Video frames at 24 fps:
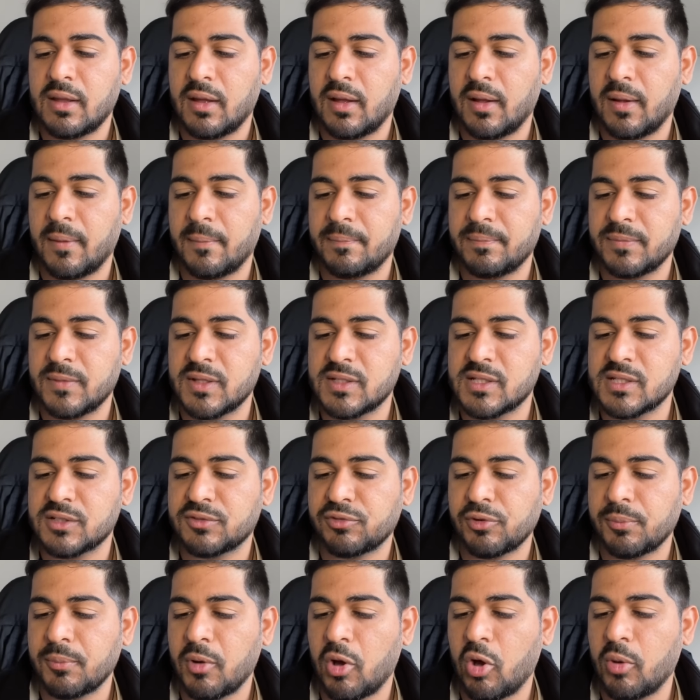Um, this is
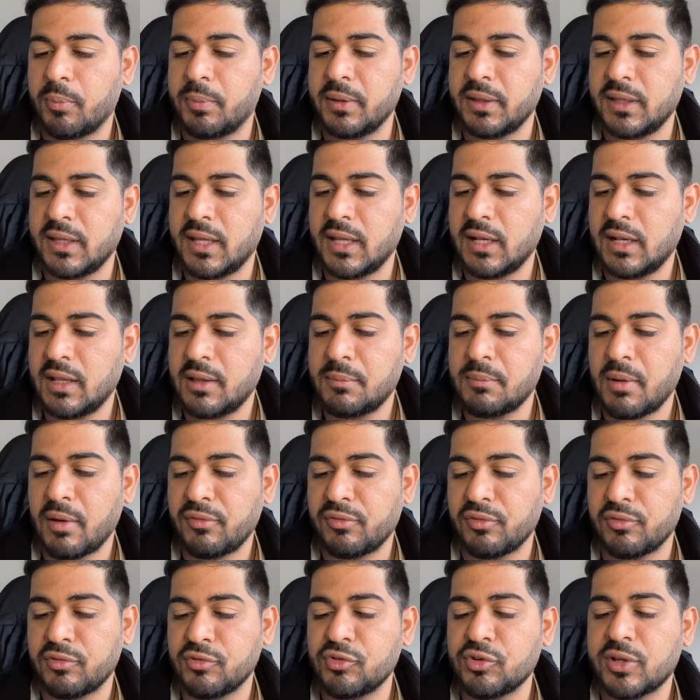from Obingile
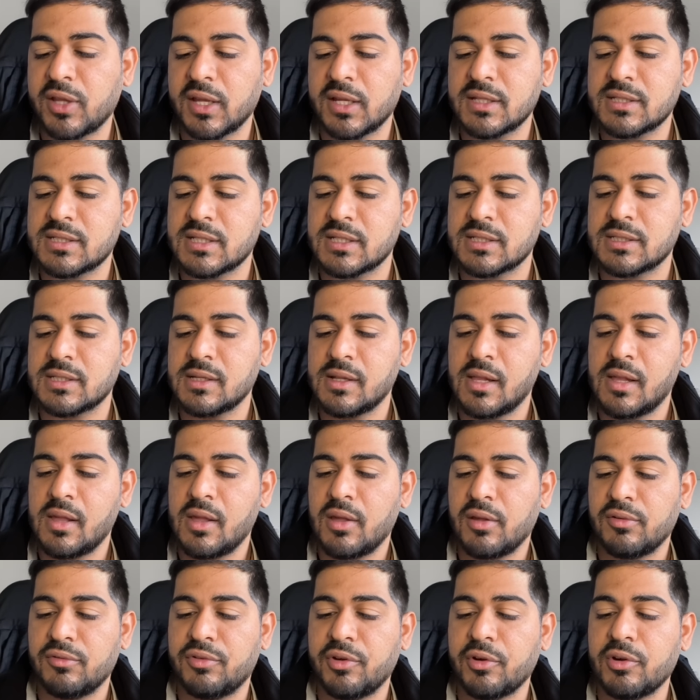Mafuvuke. says,
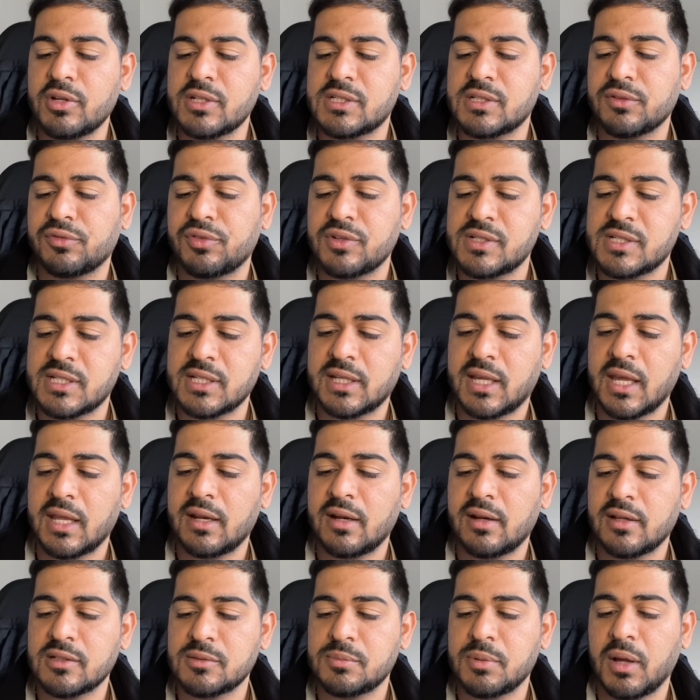very
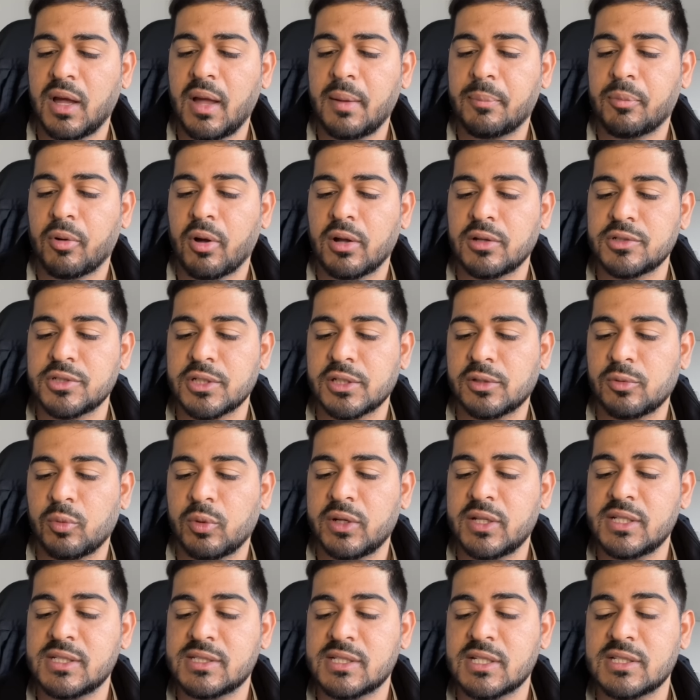sophisticated Hasbara project, what
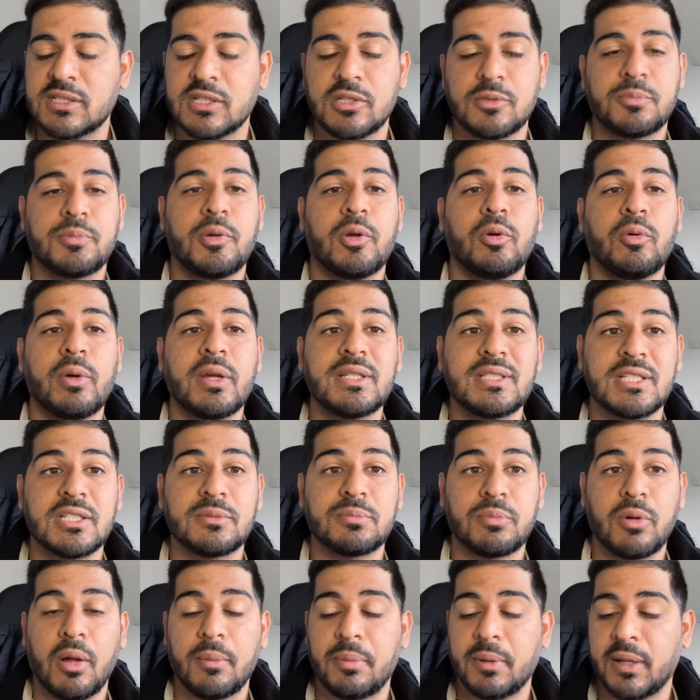he says is pure
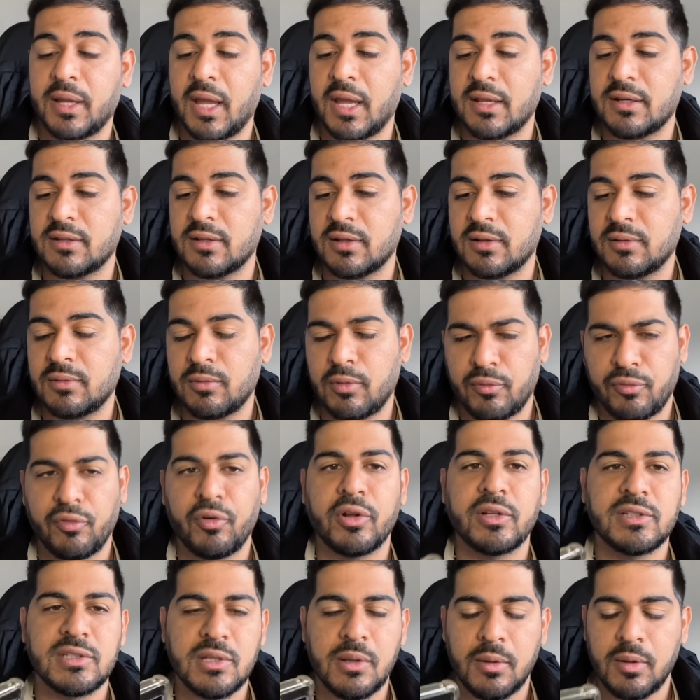racist propaganda,
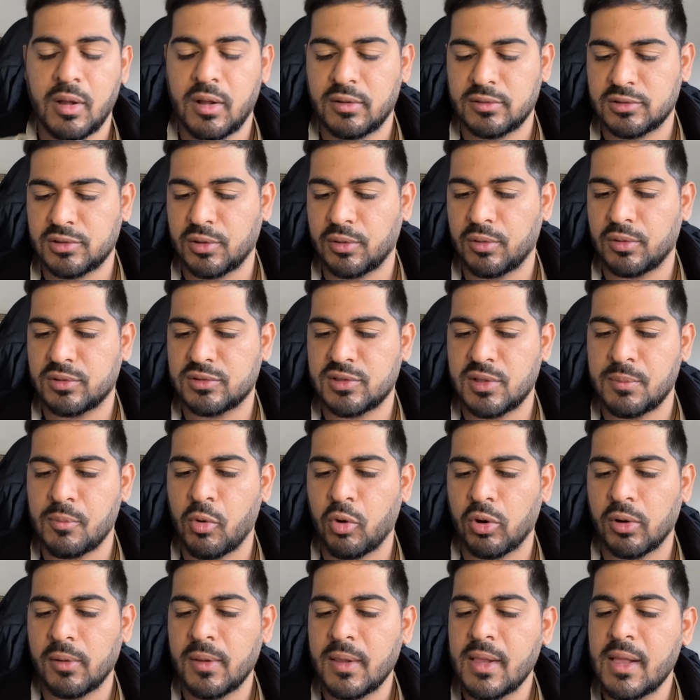referring to, to
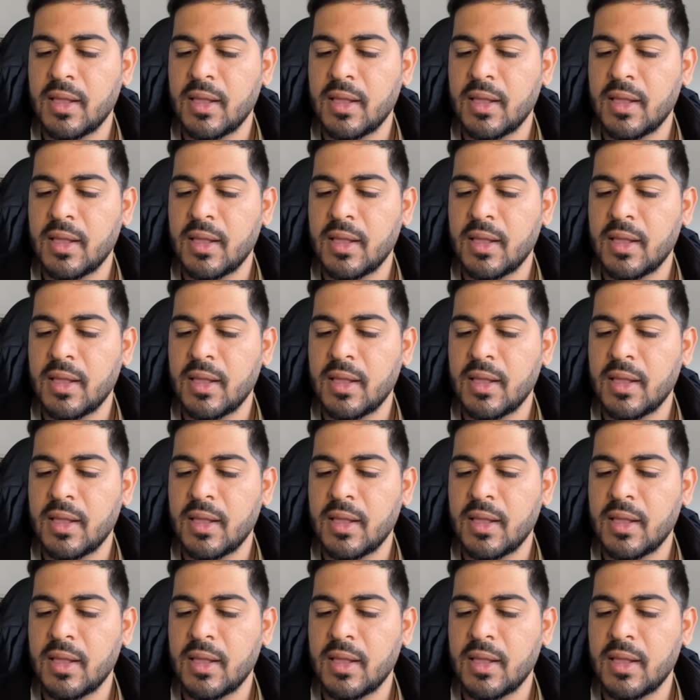Timur.